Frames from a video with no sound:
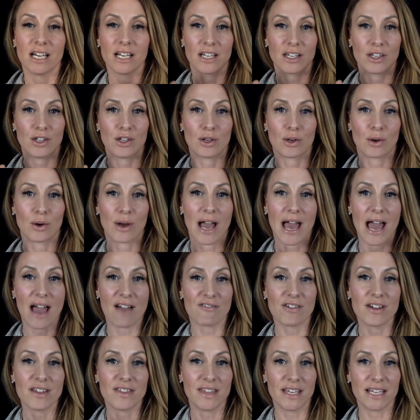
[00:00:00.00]
you know,
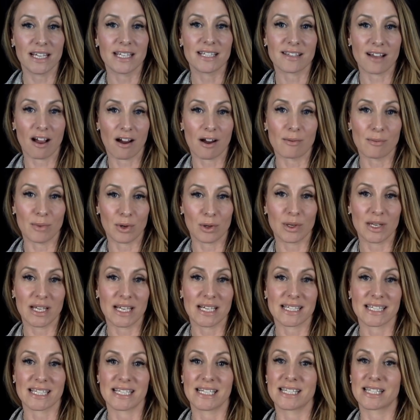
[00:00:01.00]
everything is
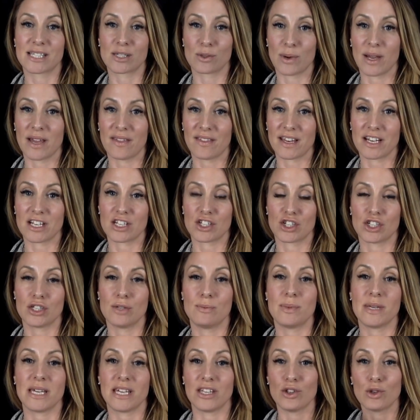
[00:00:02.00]
harmonious and it's the way that it
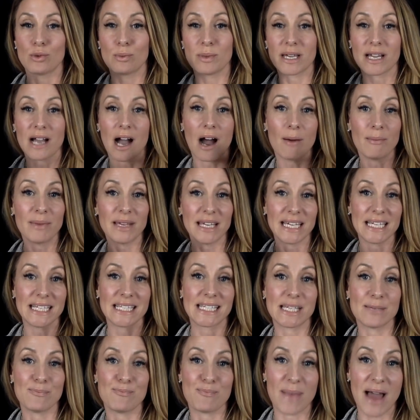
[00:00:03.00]
should be, and you'll be coming
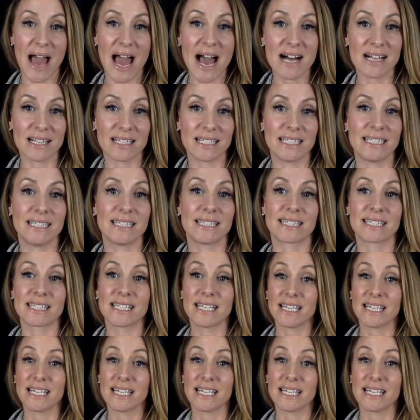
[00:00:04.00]
into balance